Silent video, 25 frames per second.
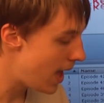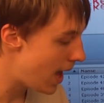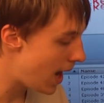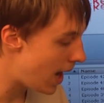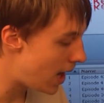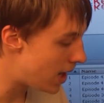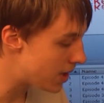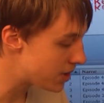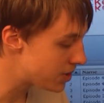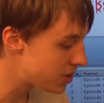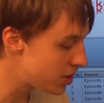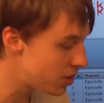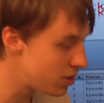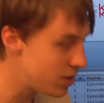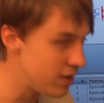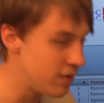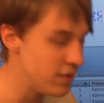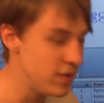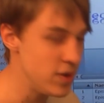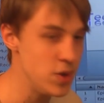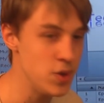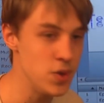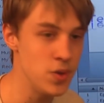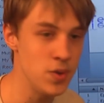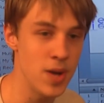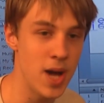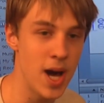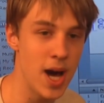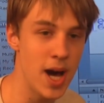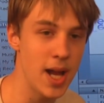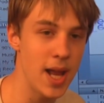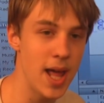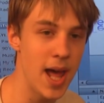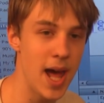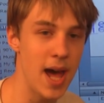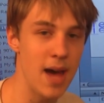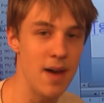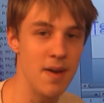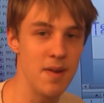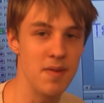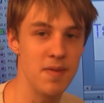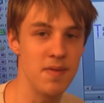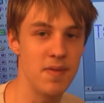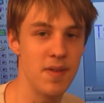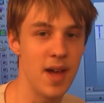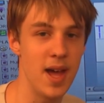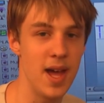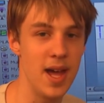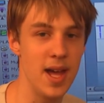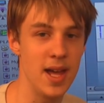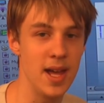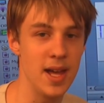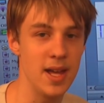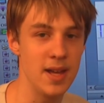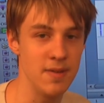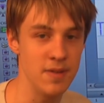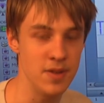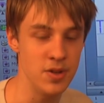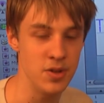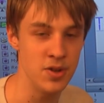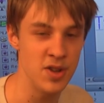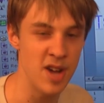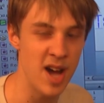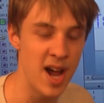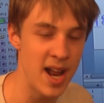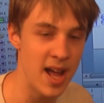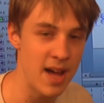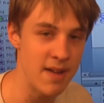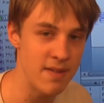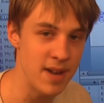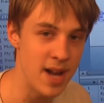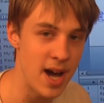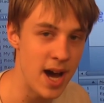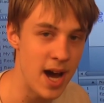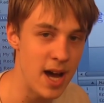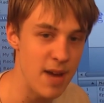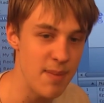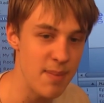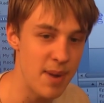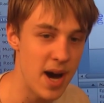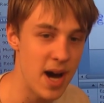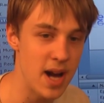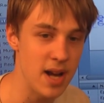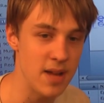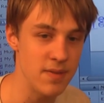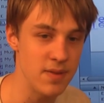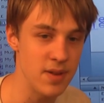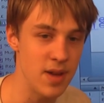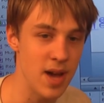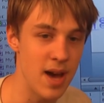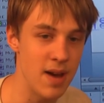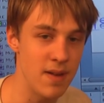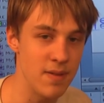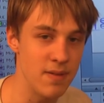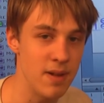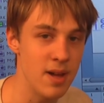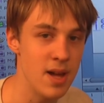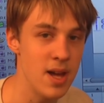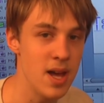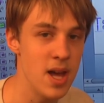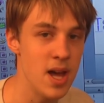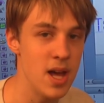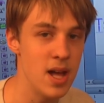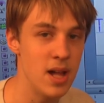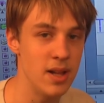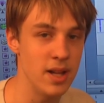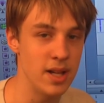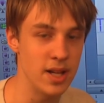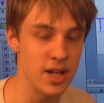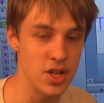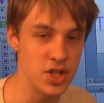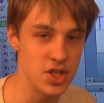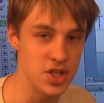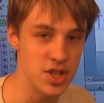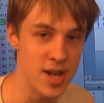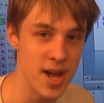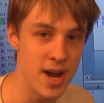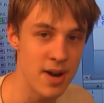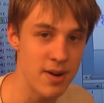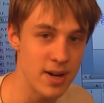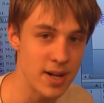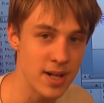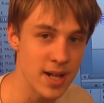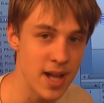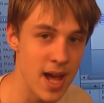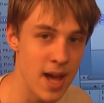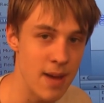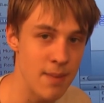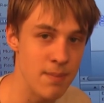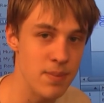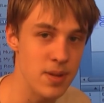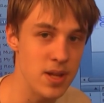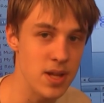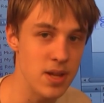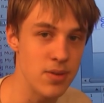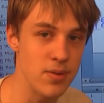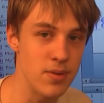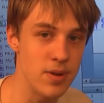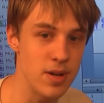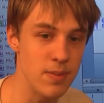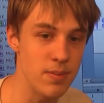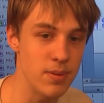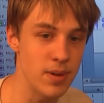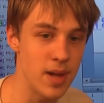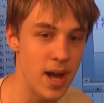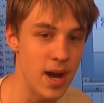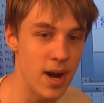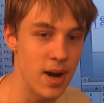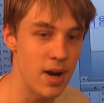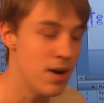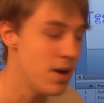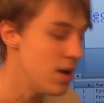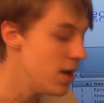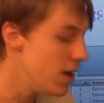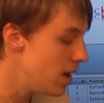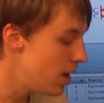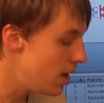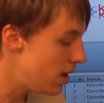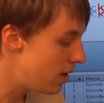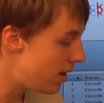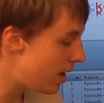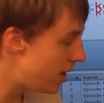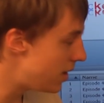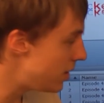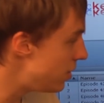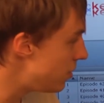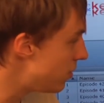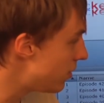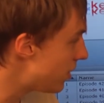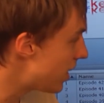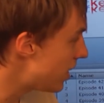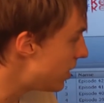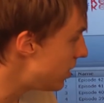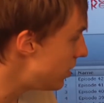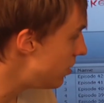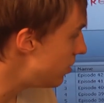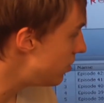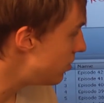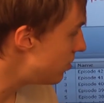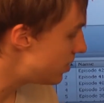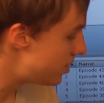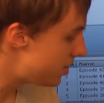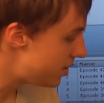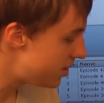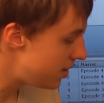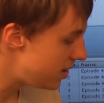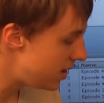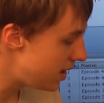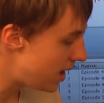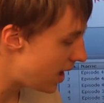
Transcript: Also, if you do not have an iPod, if you have like a generic MP3 player, then you can use